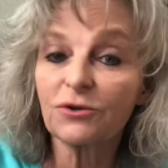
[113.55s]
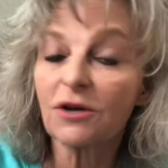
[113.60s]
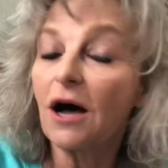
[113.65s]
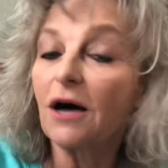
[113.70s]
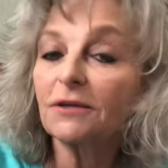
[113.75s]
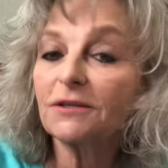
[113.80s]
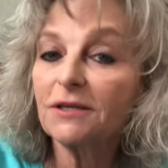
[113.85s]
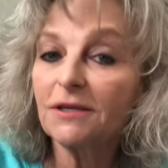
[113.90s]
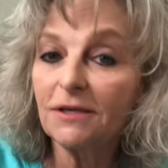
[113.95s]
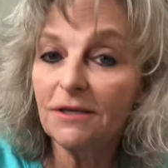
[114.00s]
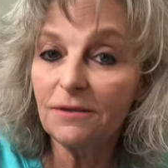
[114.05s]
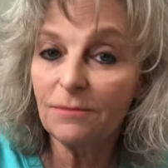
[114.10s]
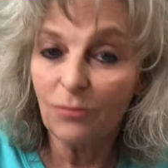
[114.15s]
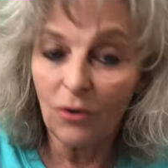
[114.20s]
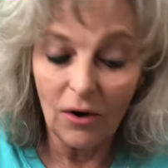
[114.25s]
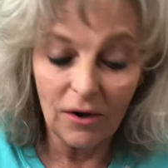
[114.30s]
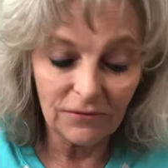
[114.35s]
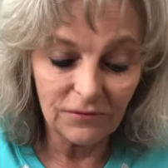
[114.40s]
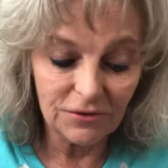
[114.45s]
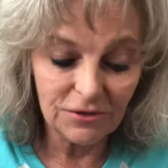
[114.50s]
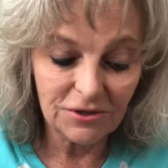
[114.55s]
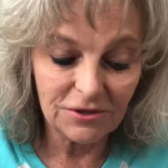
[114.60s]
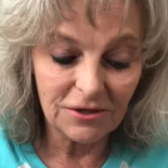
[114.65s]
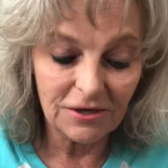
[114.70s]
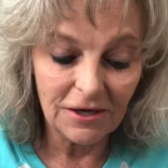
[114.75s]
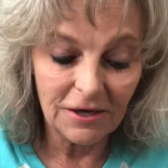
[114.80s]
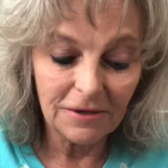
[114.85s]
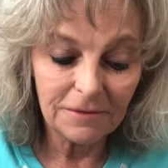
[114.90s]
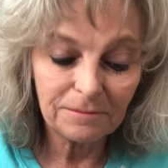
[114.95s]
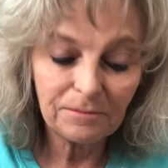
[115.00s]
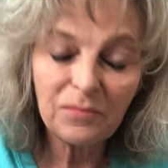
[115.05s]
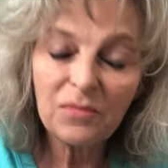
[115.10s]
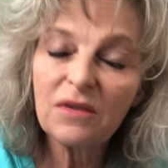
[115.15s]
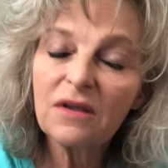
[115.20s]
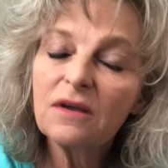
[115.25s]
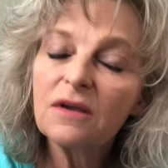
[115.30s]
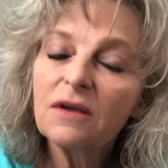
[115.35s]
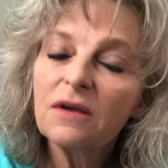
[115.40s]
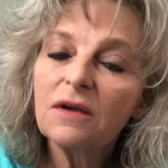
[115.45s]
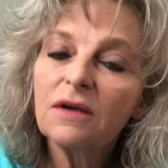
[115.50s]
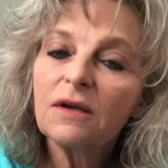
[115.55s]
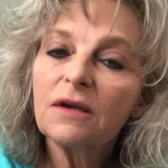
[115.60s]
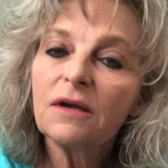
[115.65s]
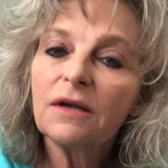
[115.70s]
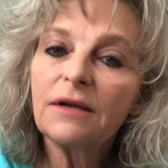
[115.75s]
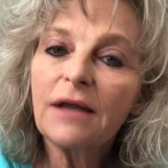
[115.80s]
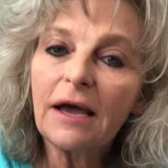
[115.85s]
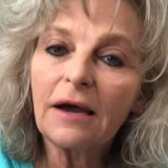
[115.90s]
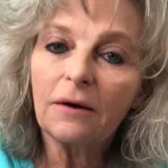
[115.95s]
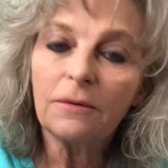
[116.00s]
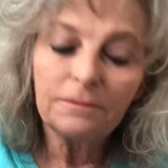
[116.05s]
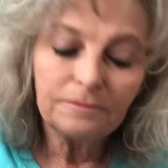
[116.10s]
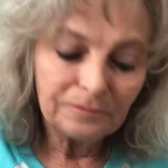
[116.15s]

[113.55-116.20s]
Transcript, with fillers: not to eat breakfast today. Now,